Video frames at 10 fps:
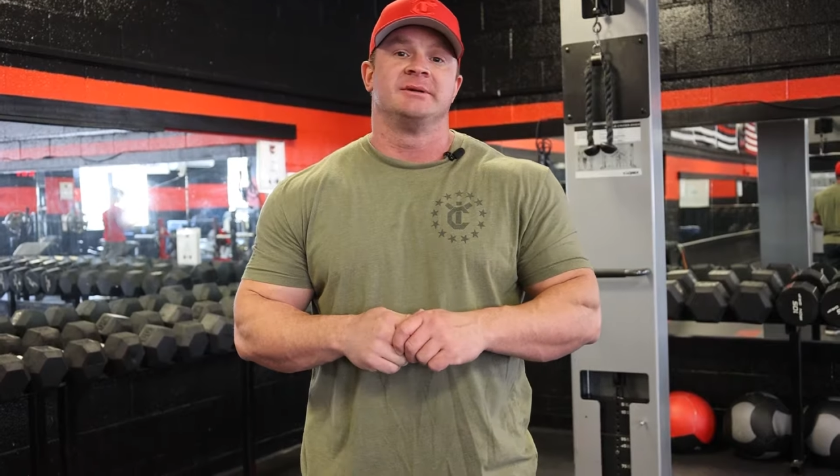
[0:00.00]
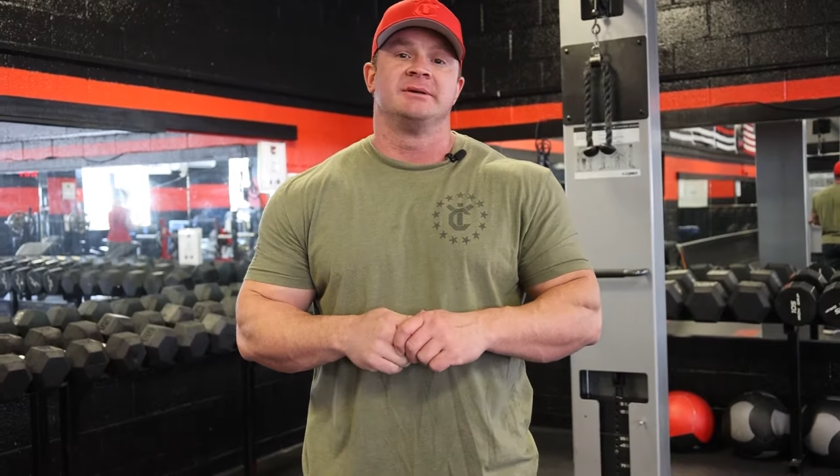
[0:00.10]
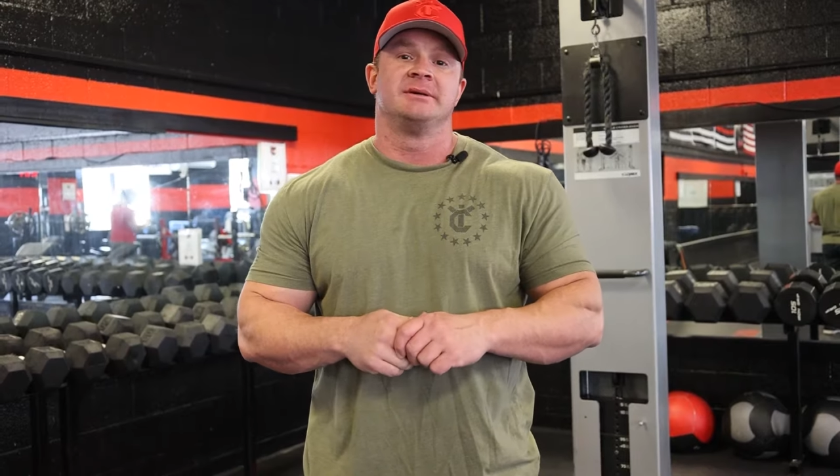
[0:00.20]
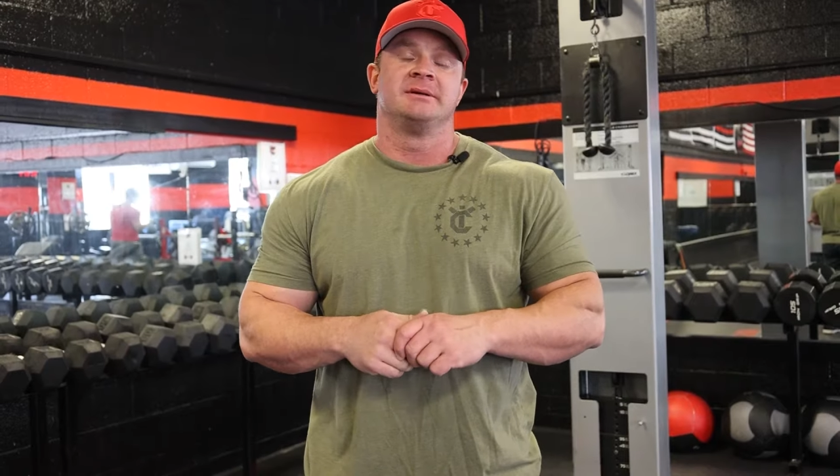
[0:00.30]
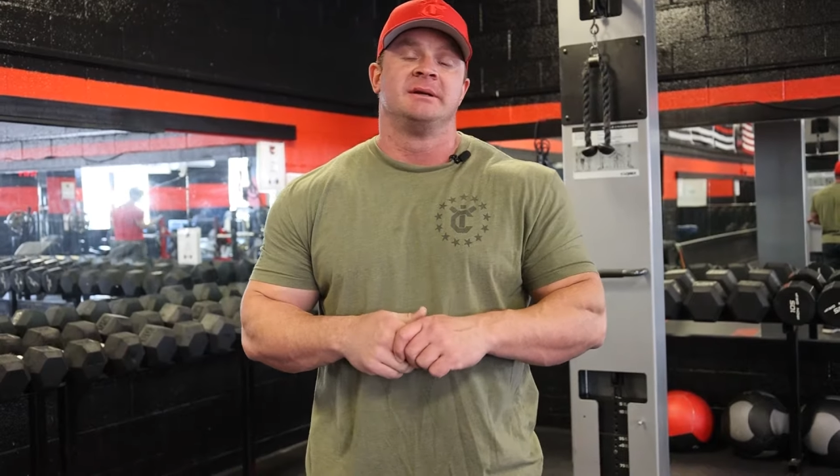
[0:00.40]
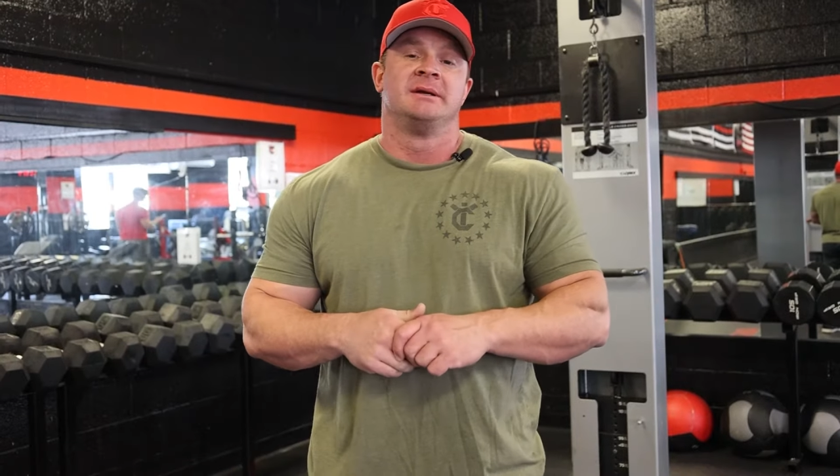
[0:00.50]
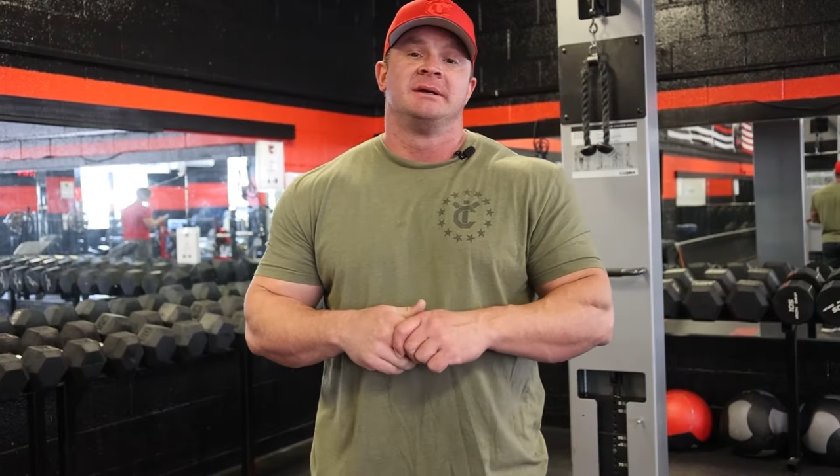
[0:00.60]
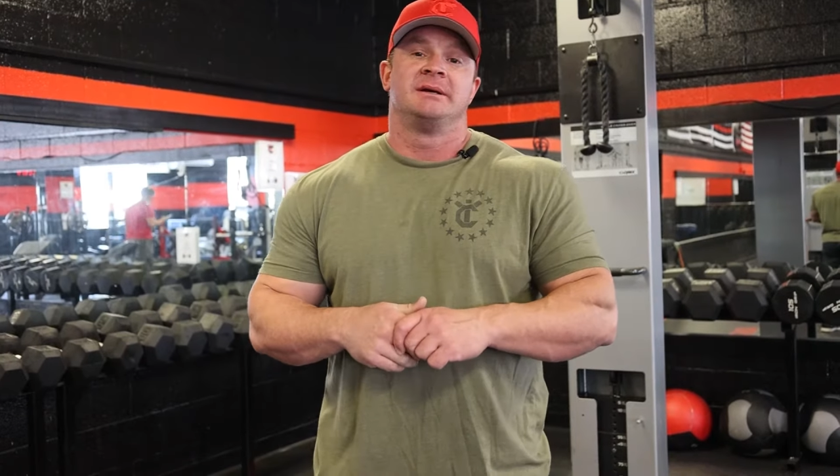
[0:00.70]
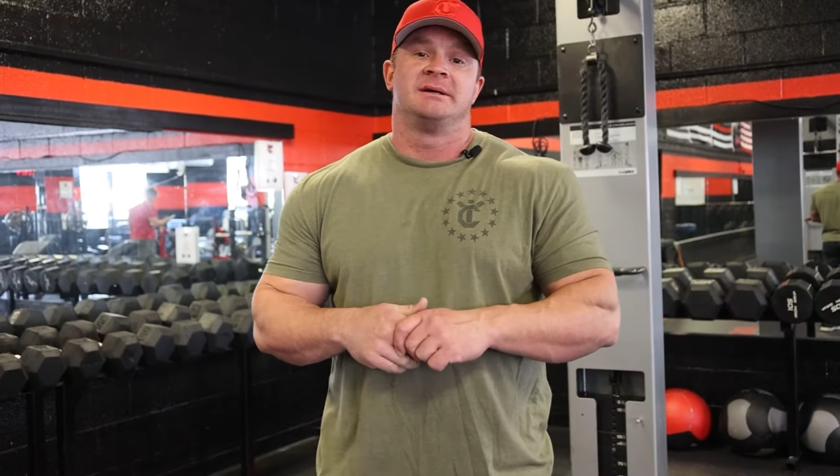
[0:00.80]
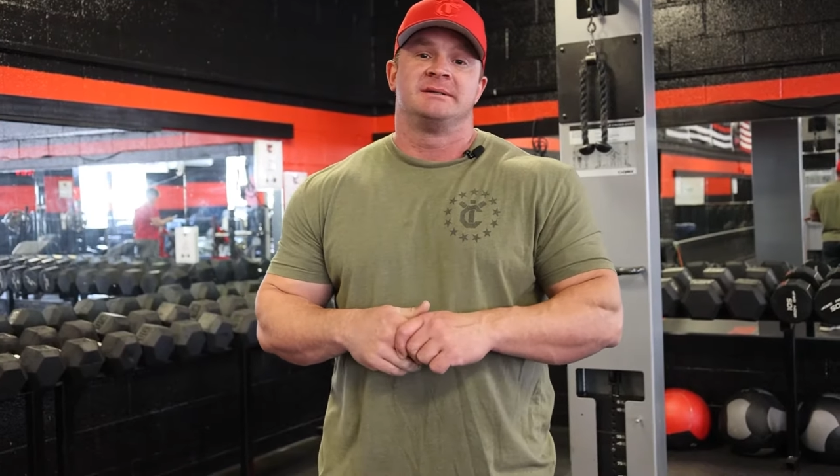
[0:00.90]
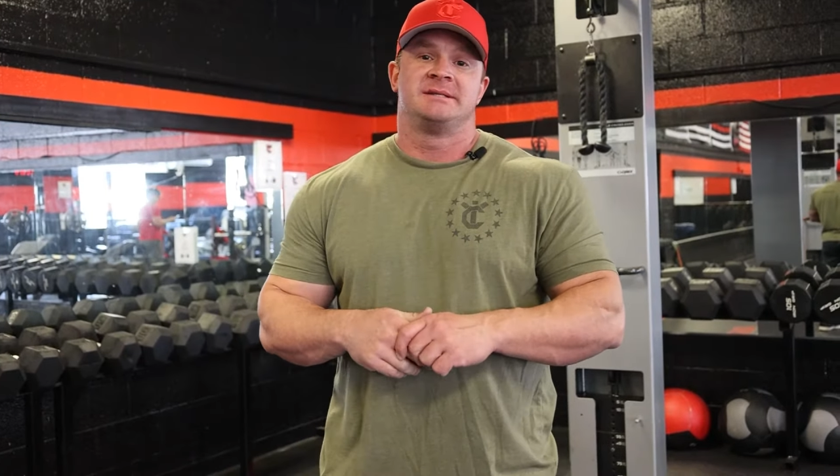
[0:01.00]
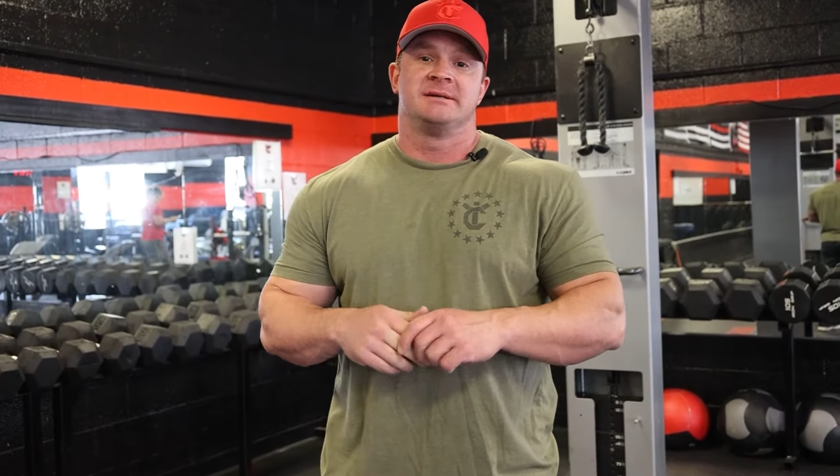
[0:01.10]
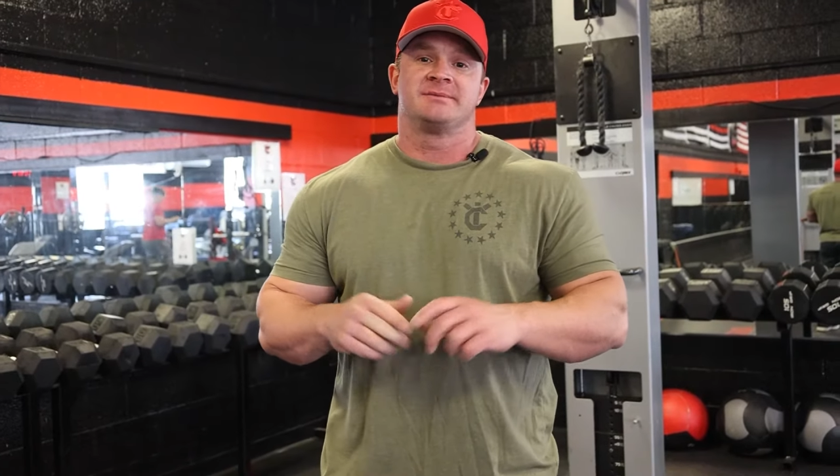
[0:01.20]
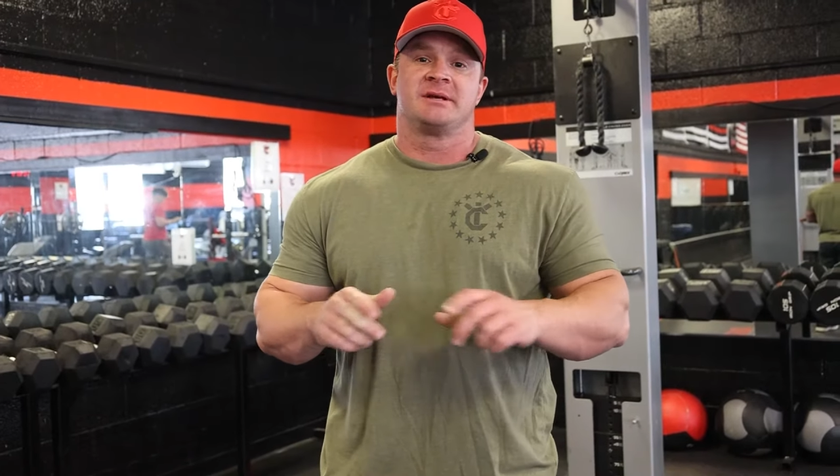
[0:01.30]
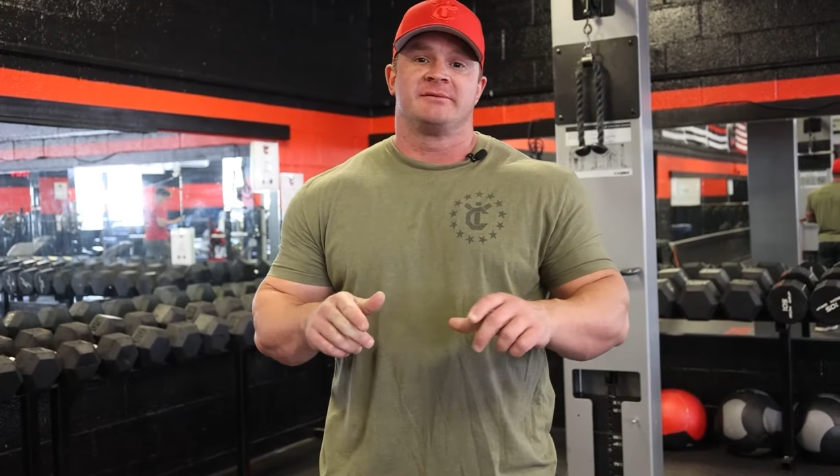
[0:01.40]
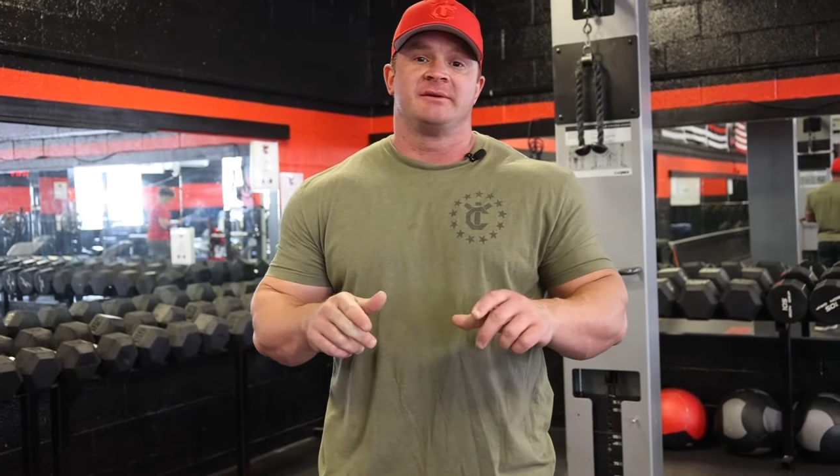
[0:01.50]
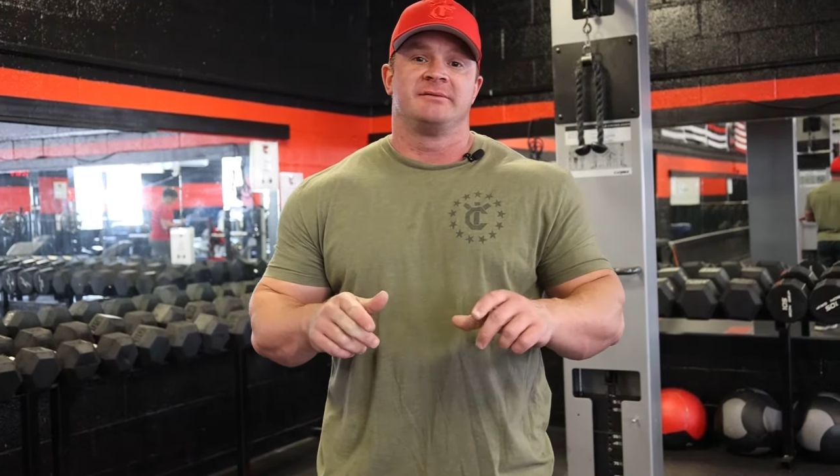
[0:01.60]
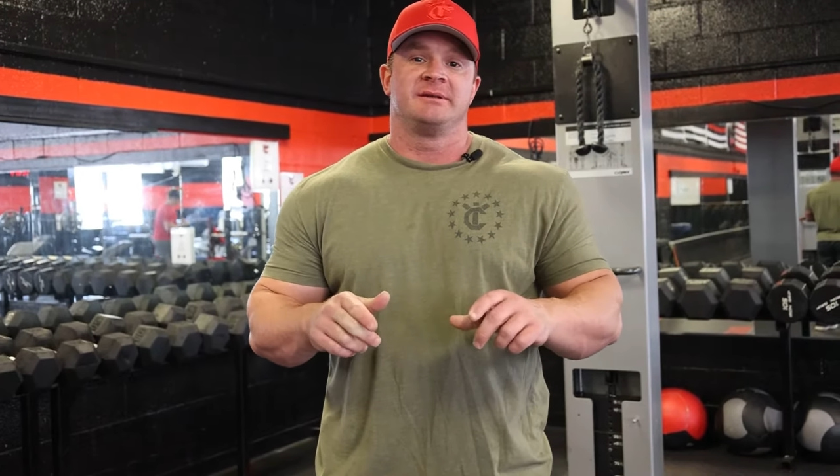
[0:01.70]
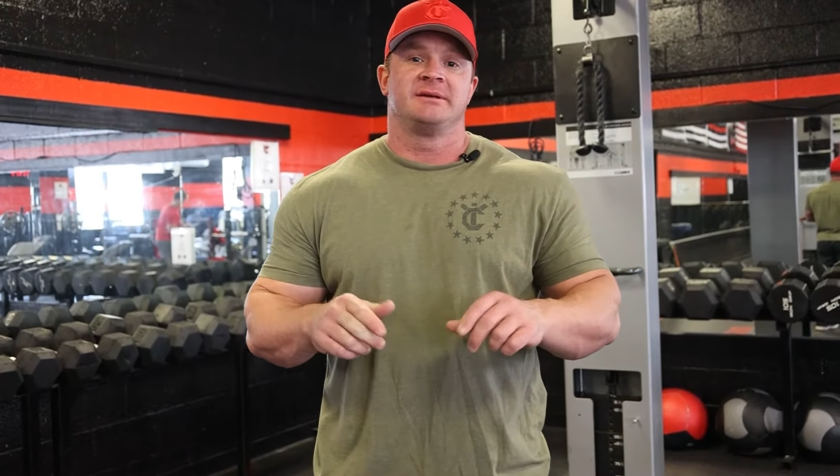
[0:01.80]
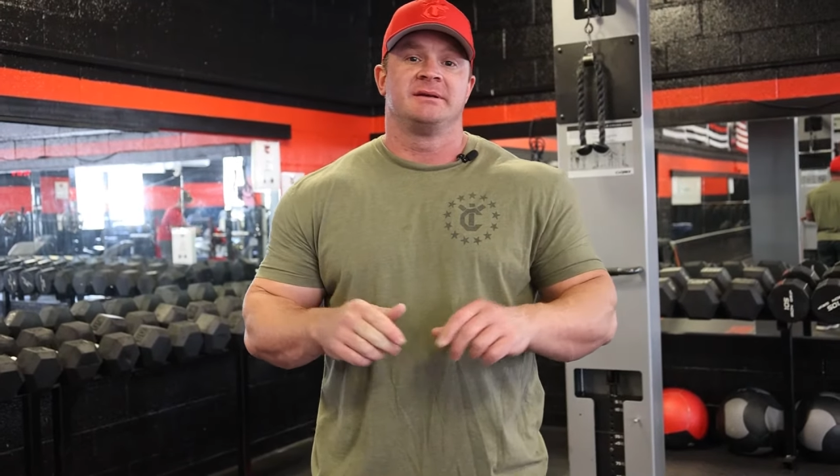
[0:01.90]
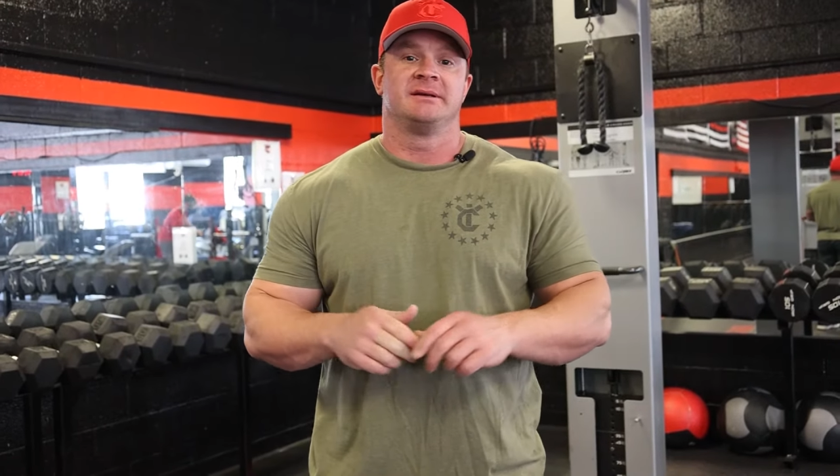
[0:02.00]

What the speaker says: good tips off of it.